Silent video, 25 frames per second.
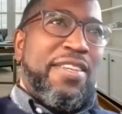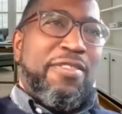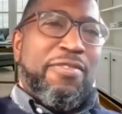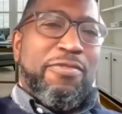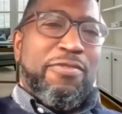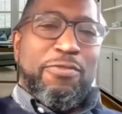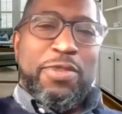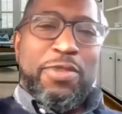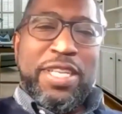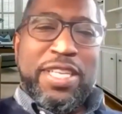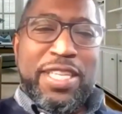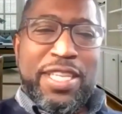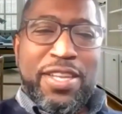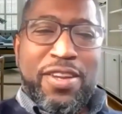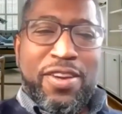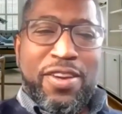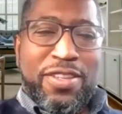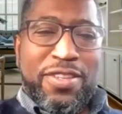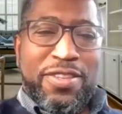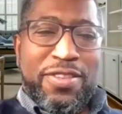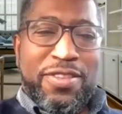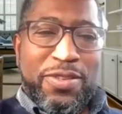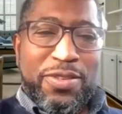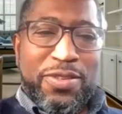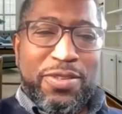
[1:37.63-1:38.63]
reading
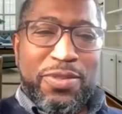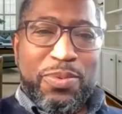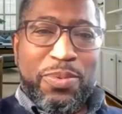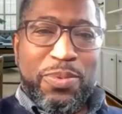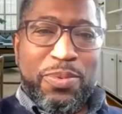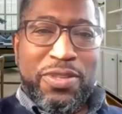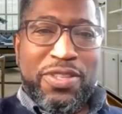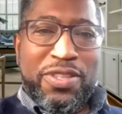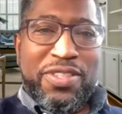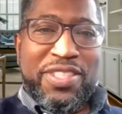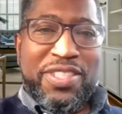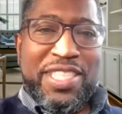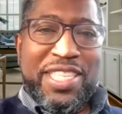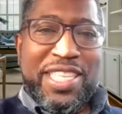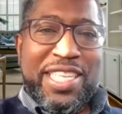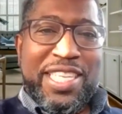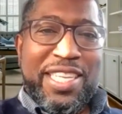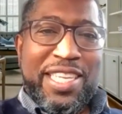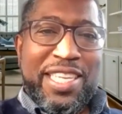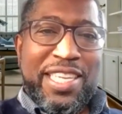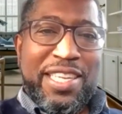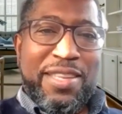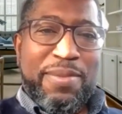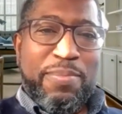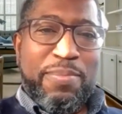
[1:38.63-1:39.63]
all of those words. It
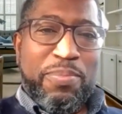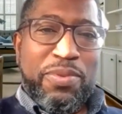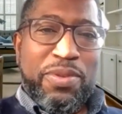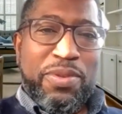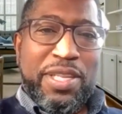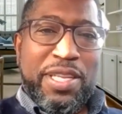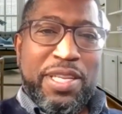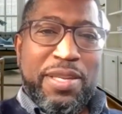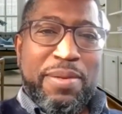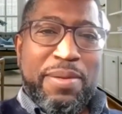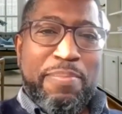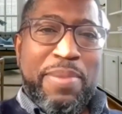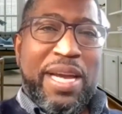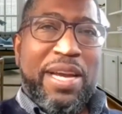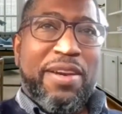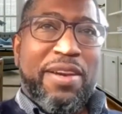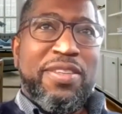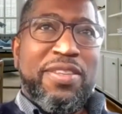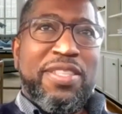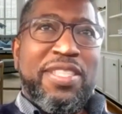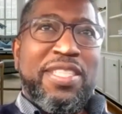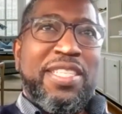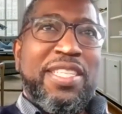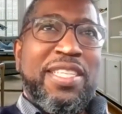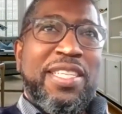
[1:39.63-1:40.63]
can get pretty
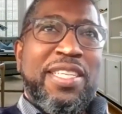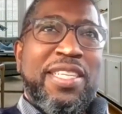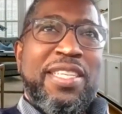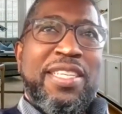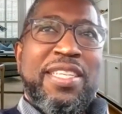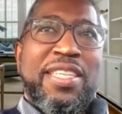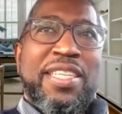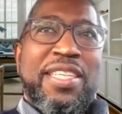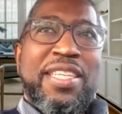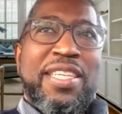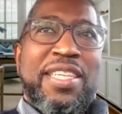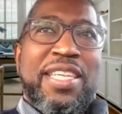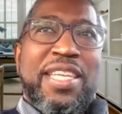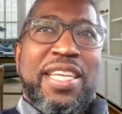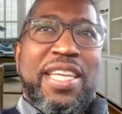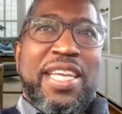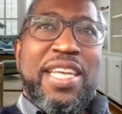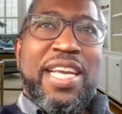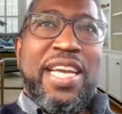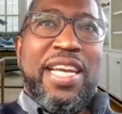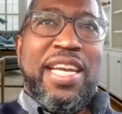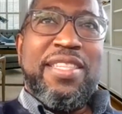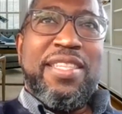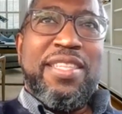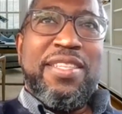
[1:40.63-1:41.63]
embarrassing
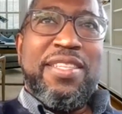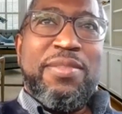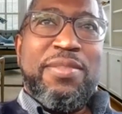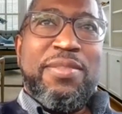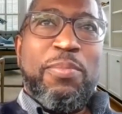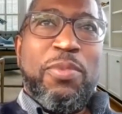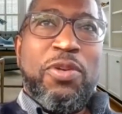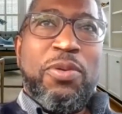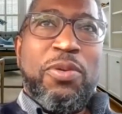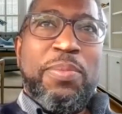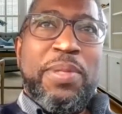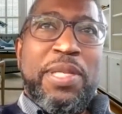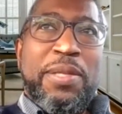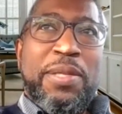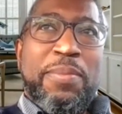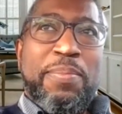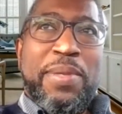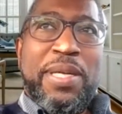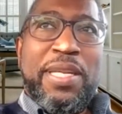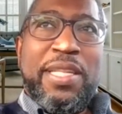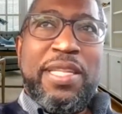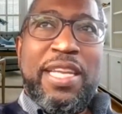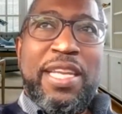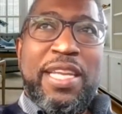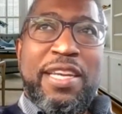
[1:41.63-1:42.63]
at this moment in
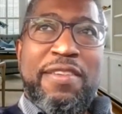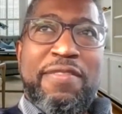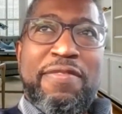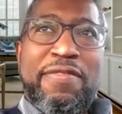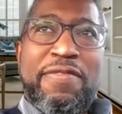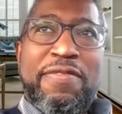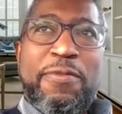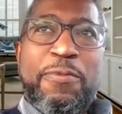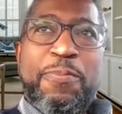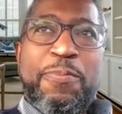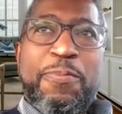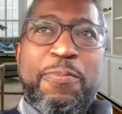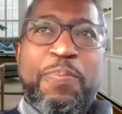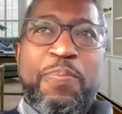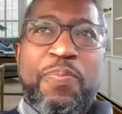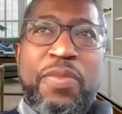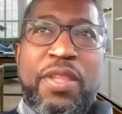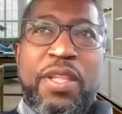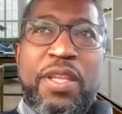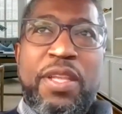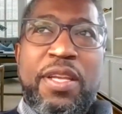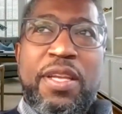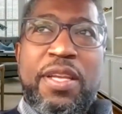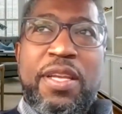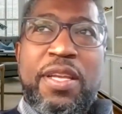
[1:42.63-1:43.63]
my life
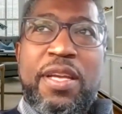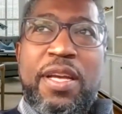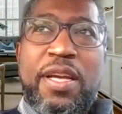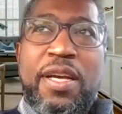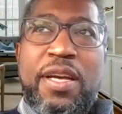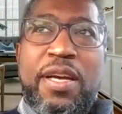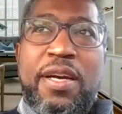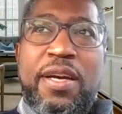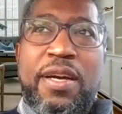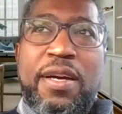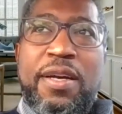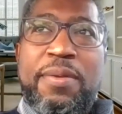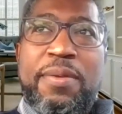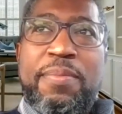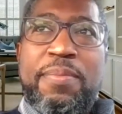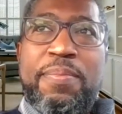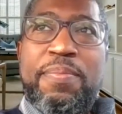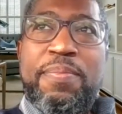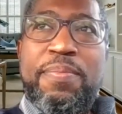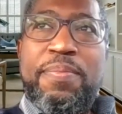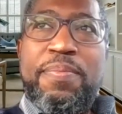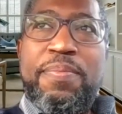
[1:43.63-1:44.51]
um,